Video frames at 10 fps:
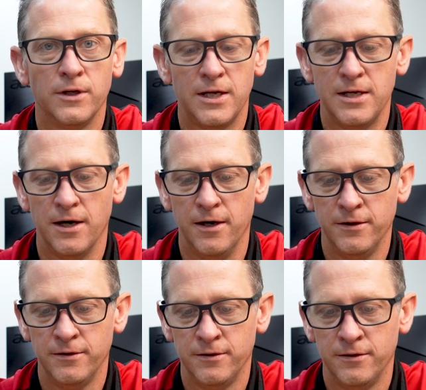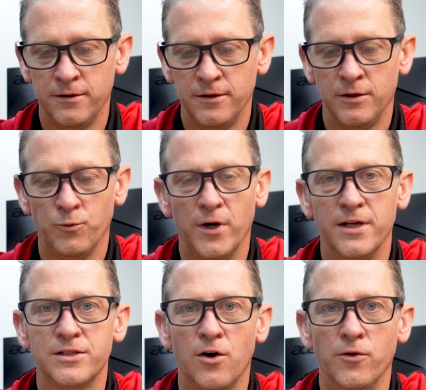here,
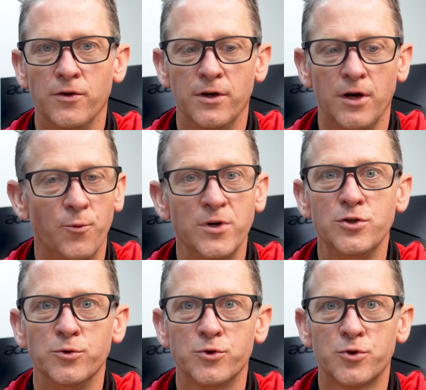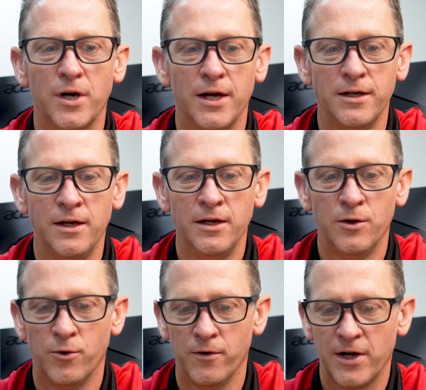whereas on the original Tread,
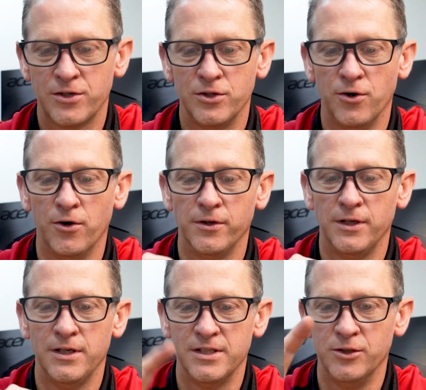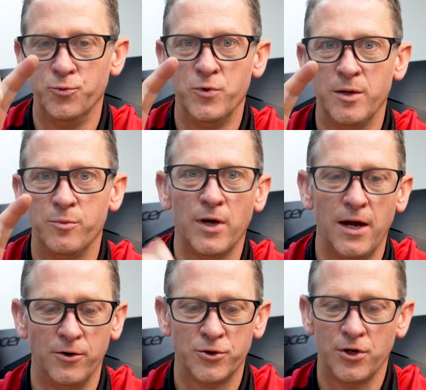what I've actually got is a little whip,
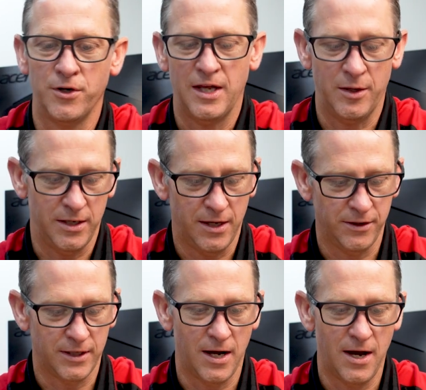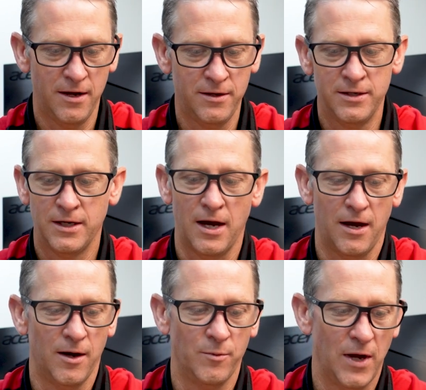and I'll show you that in the other car.
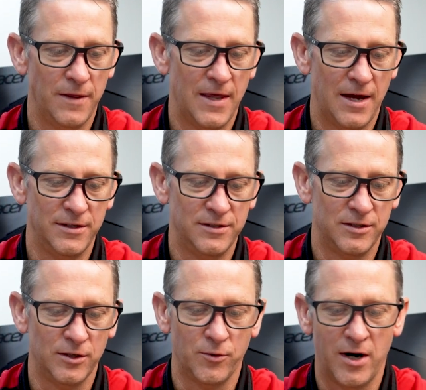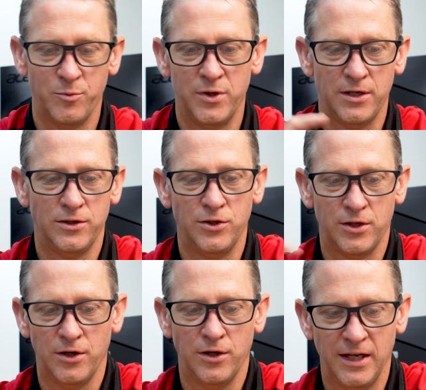And that is the great bit. You
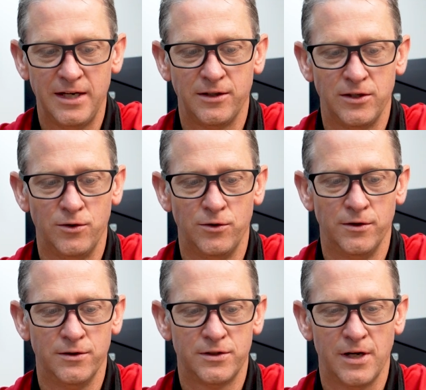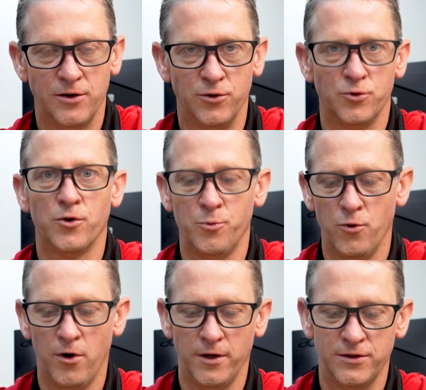can link the units and do group
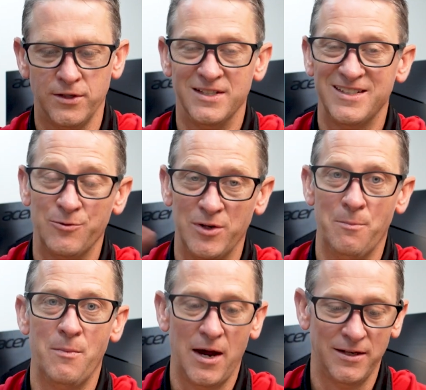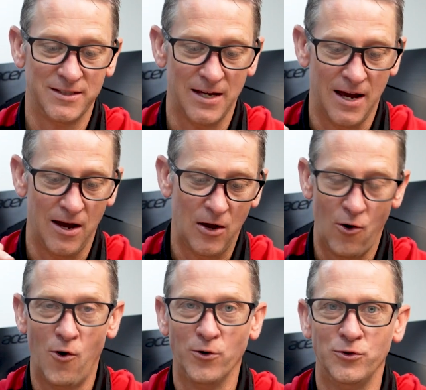rides, so you can see where your mates are
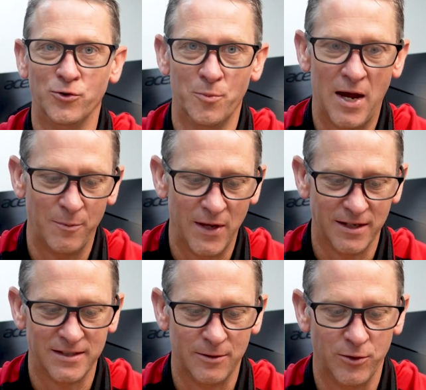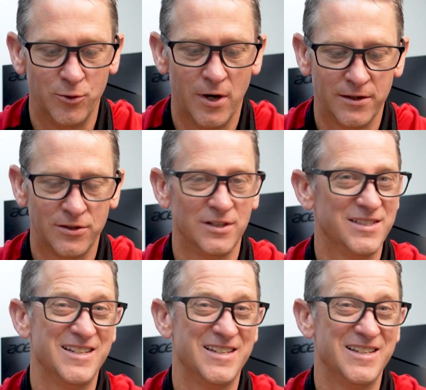on your map. They can see where you are, so you can